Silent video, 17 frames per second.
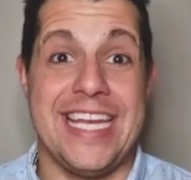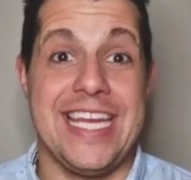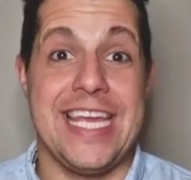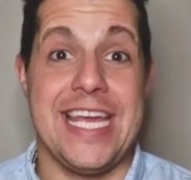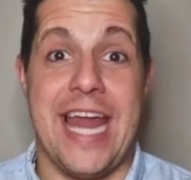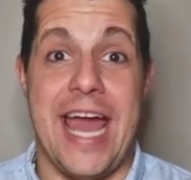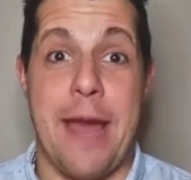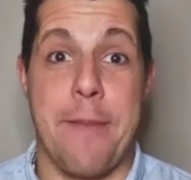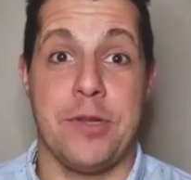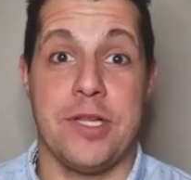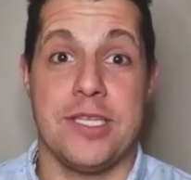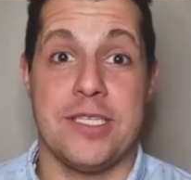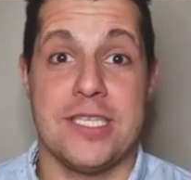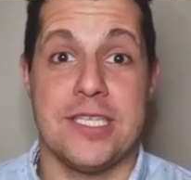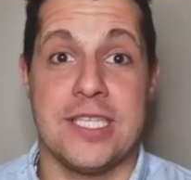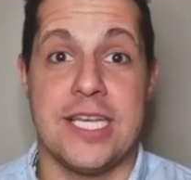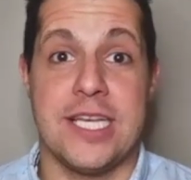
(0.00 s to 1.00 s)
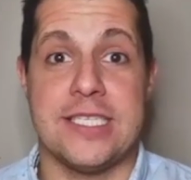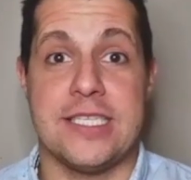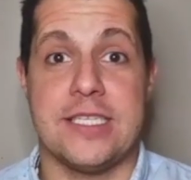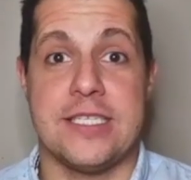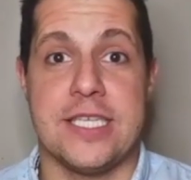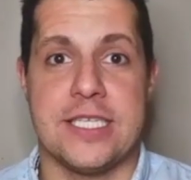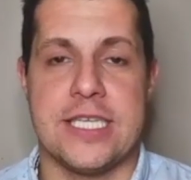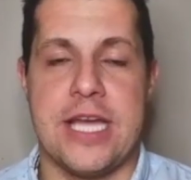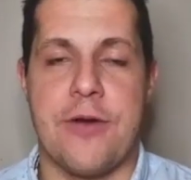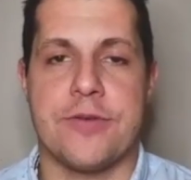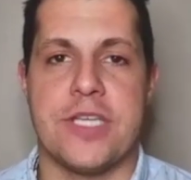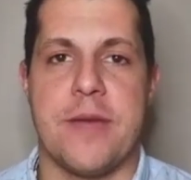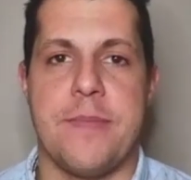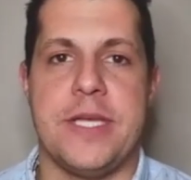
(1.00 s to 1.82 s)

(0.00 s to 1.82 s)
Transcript: Indianapolis is less than 6 hours.